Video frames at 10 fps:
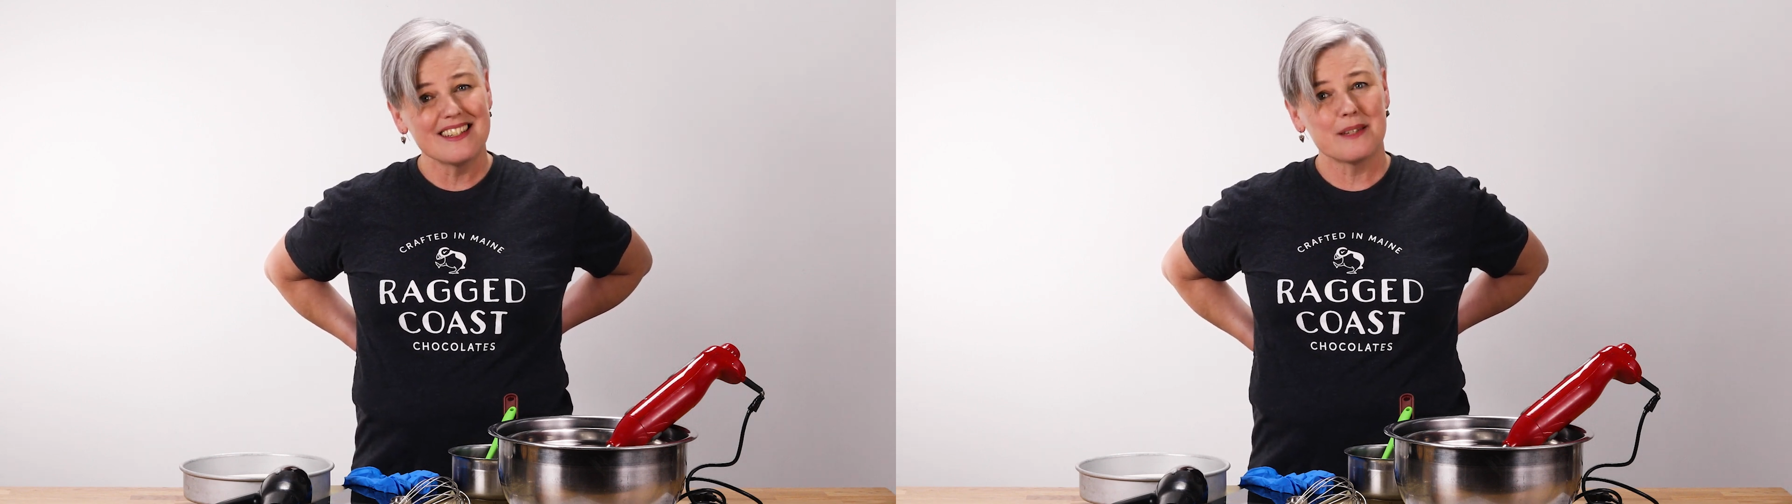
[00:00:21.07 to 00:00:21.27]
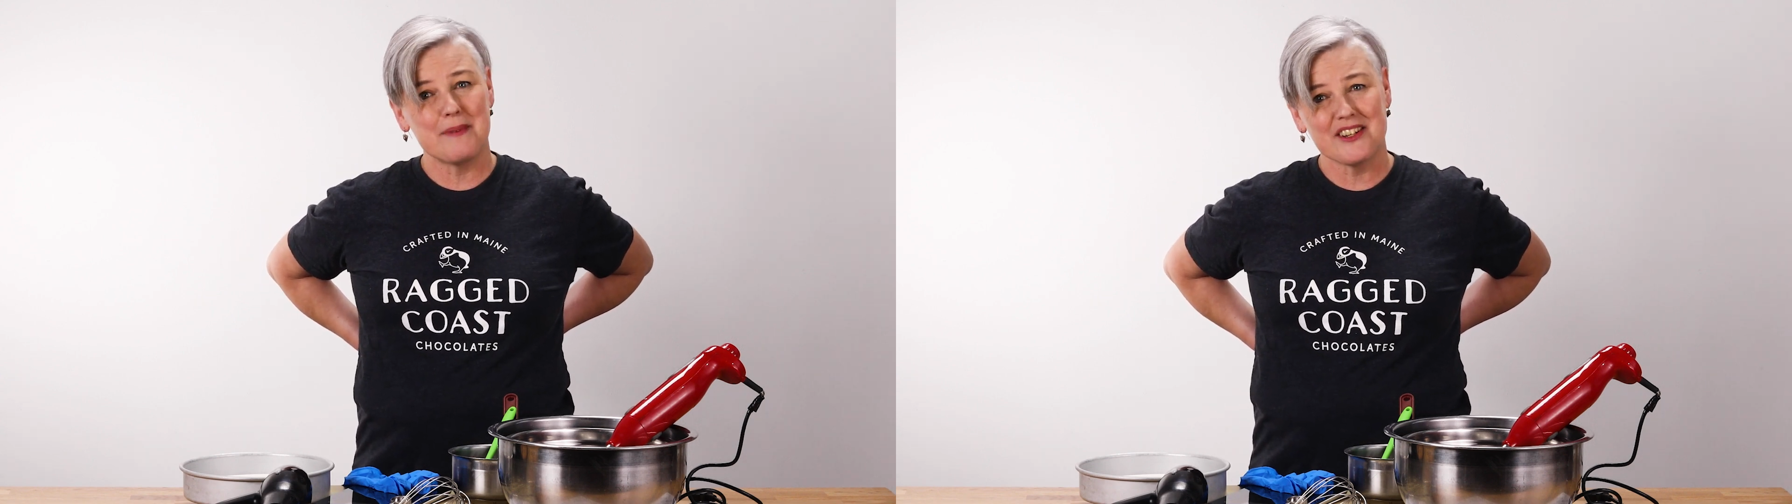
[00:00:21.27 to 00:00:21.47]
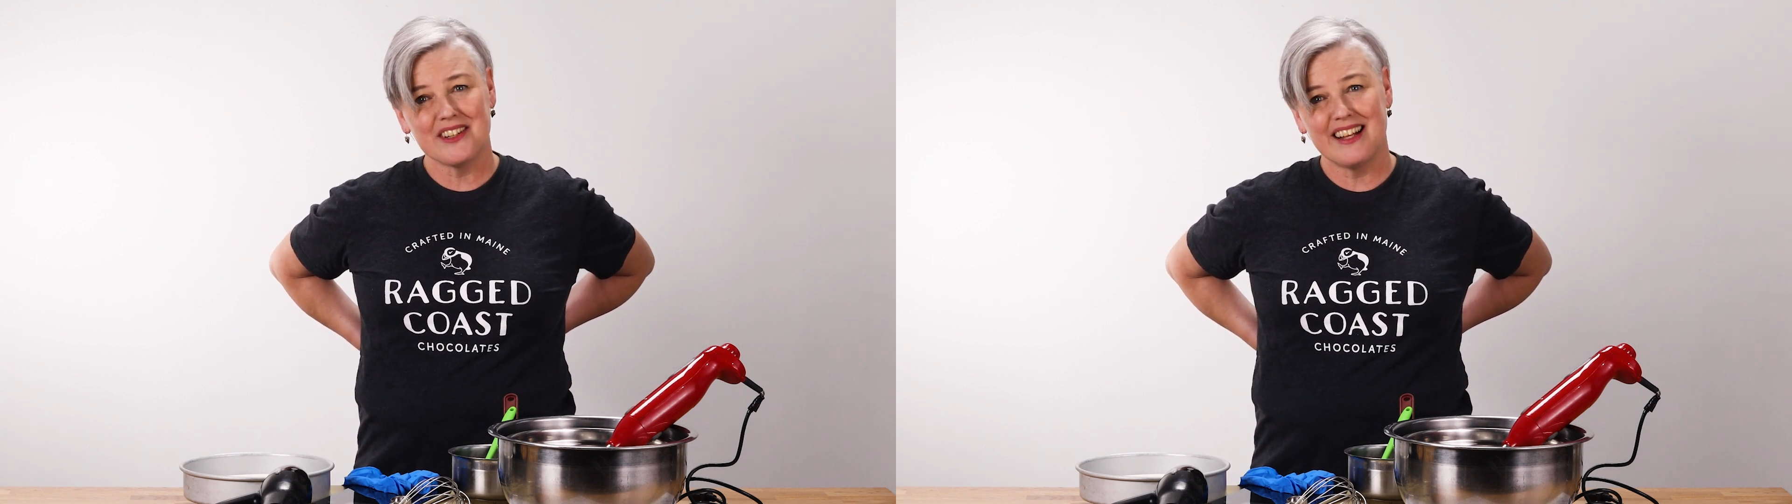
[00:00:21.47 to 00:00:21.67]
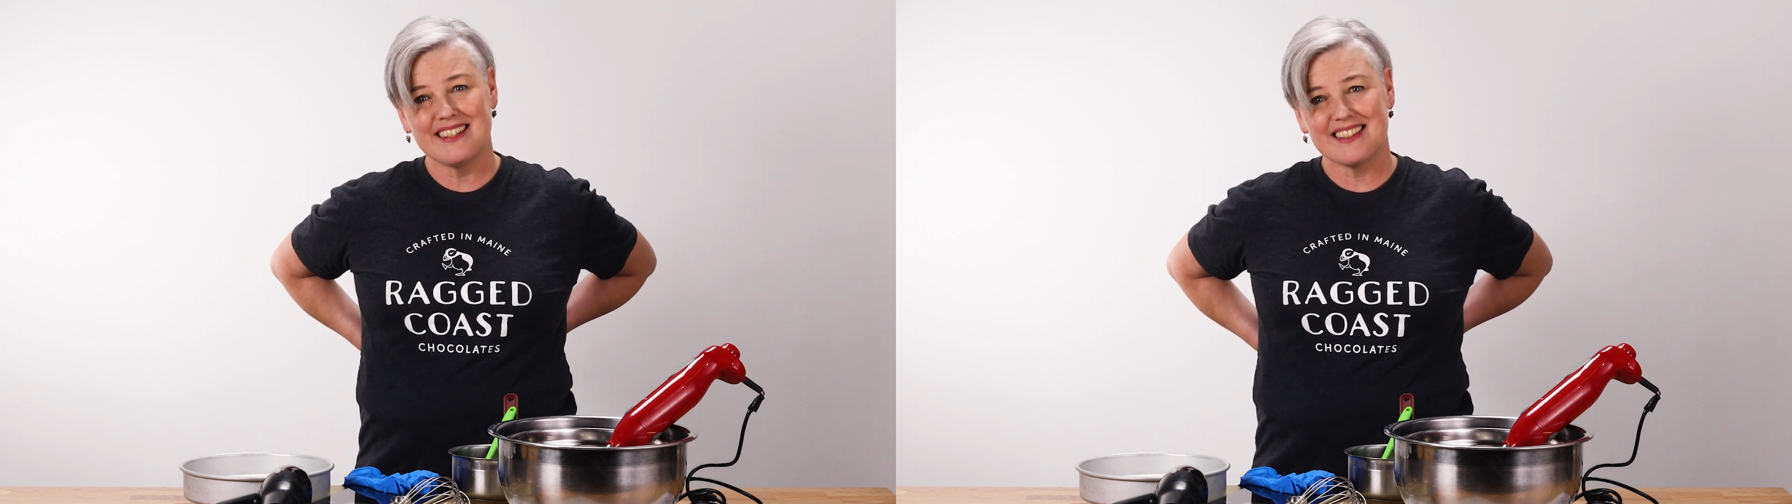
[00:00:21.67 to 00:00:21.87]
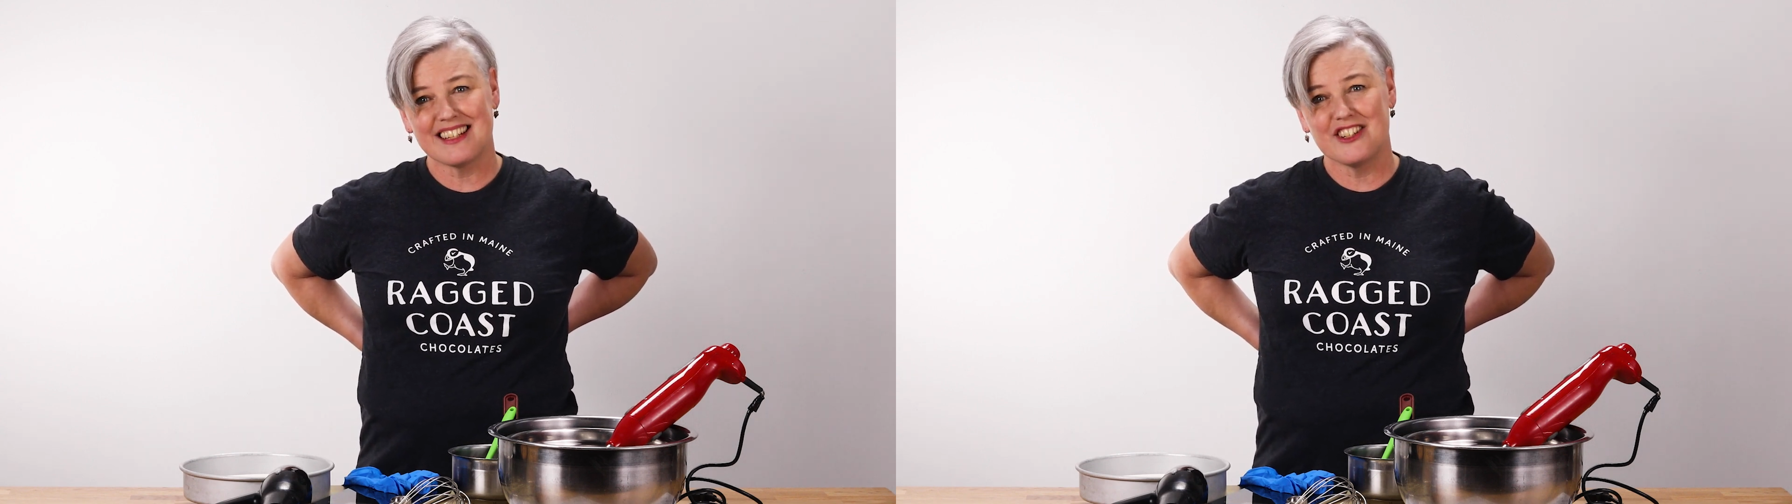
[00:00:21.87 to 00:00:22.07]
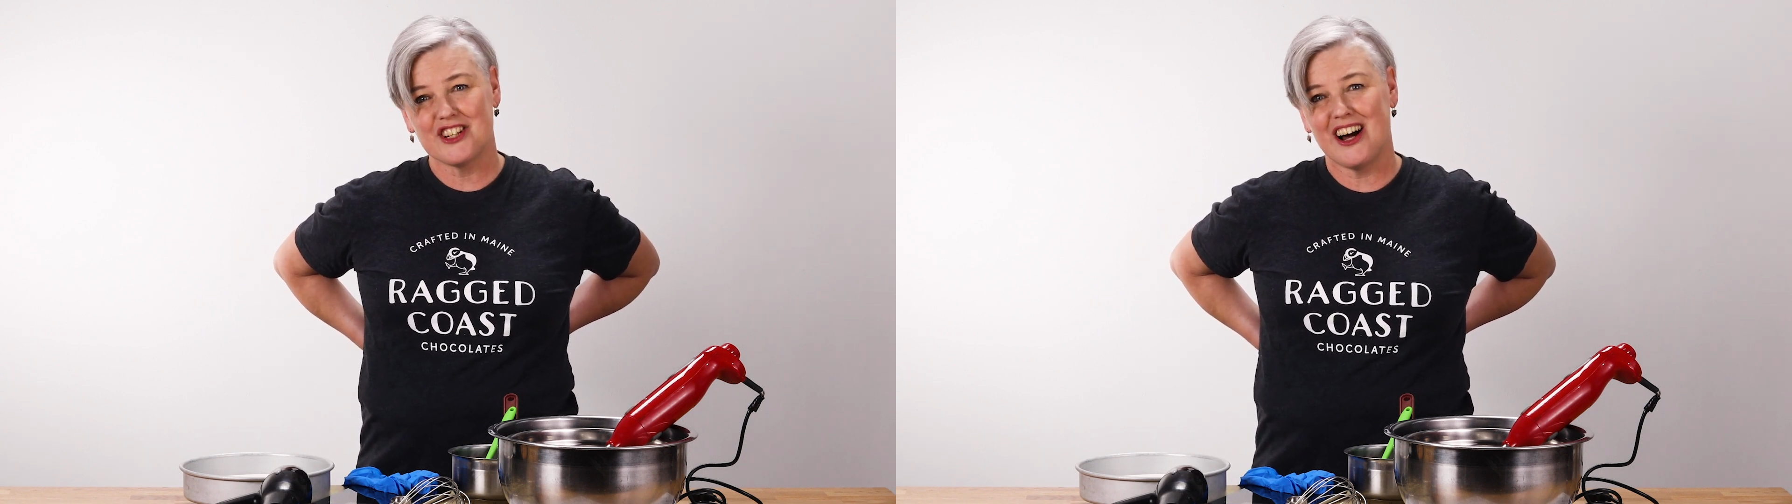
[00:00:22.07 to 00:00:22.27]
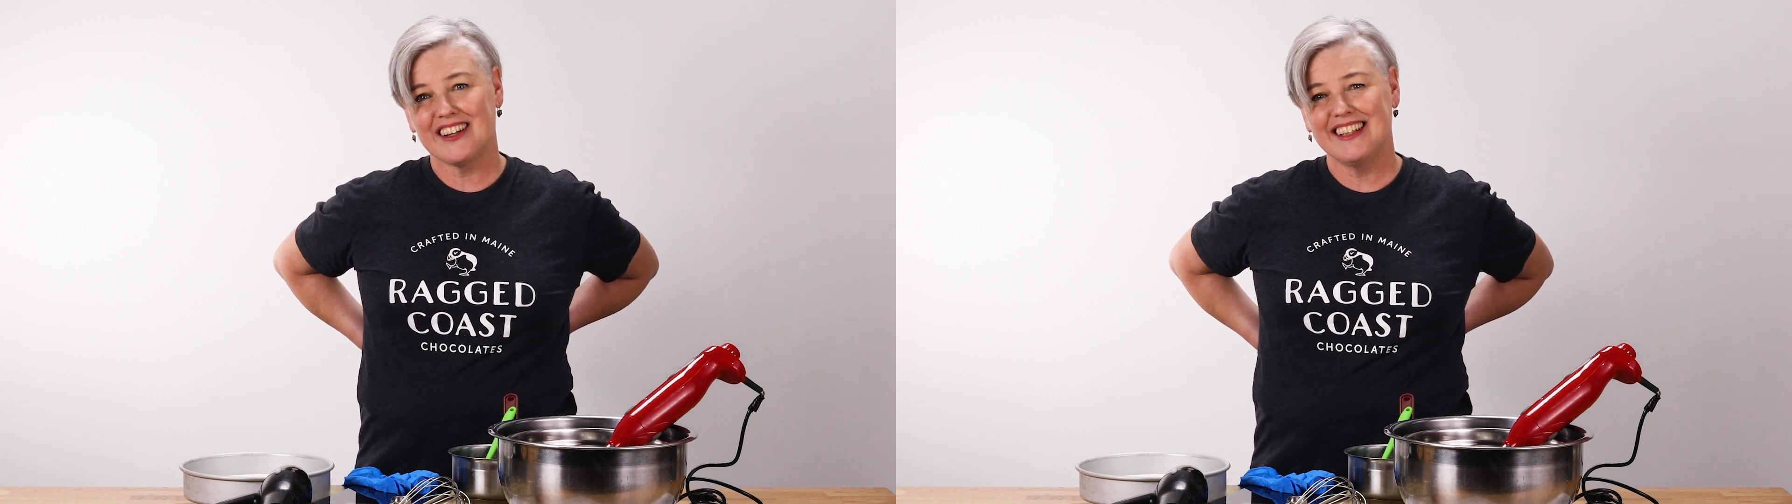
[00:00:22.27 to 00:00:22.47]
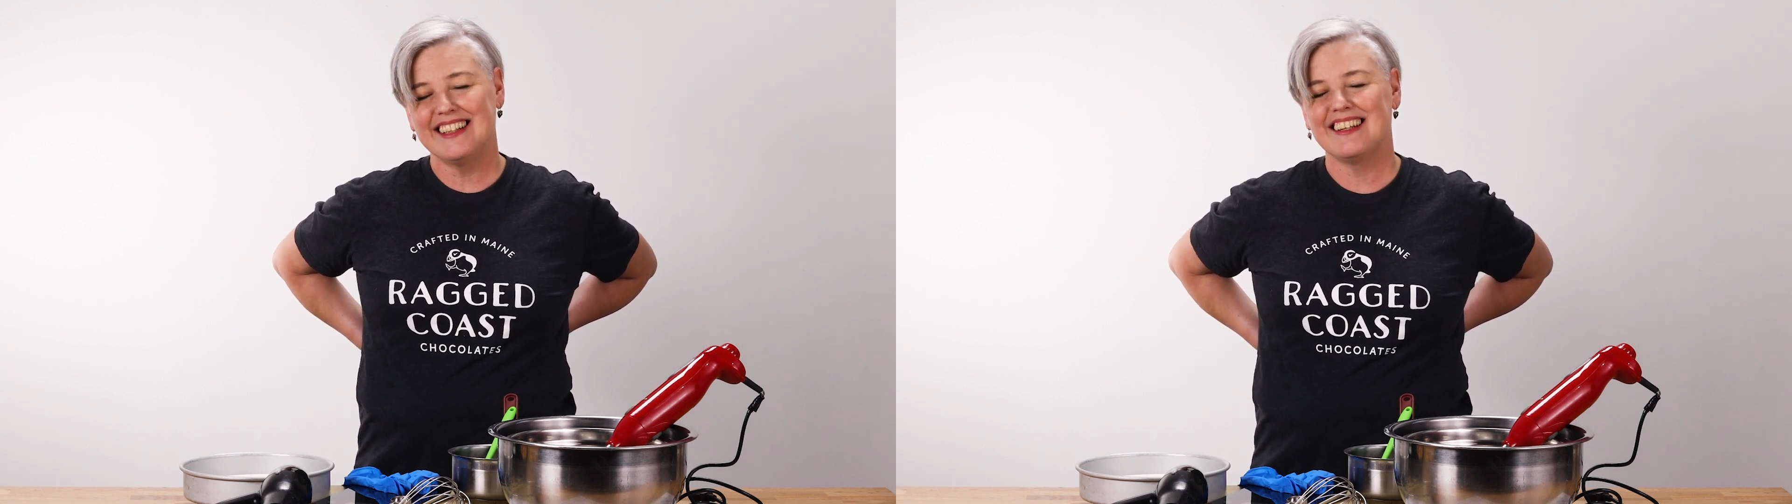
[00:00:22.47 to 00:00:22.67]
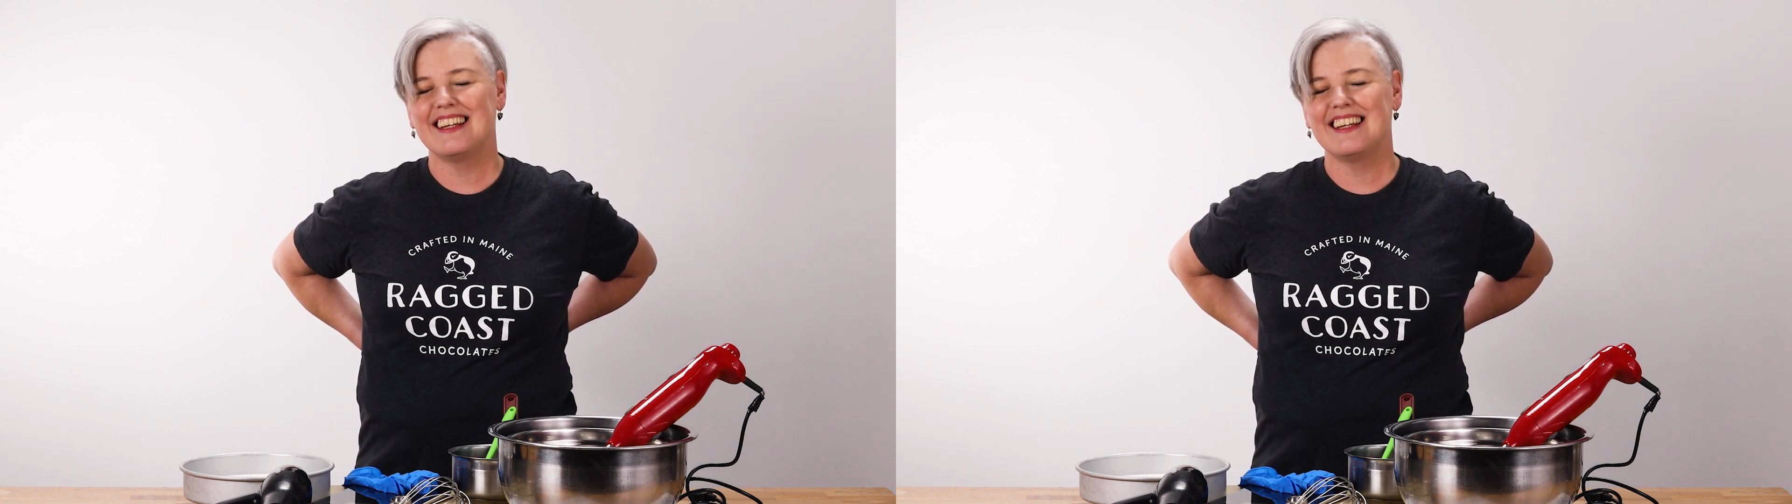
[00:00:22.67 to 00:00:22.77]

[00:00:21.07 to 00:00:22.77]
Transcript: specializing in chocolate,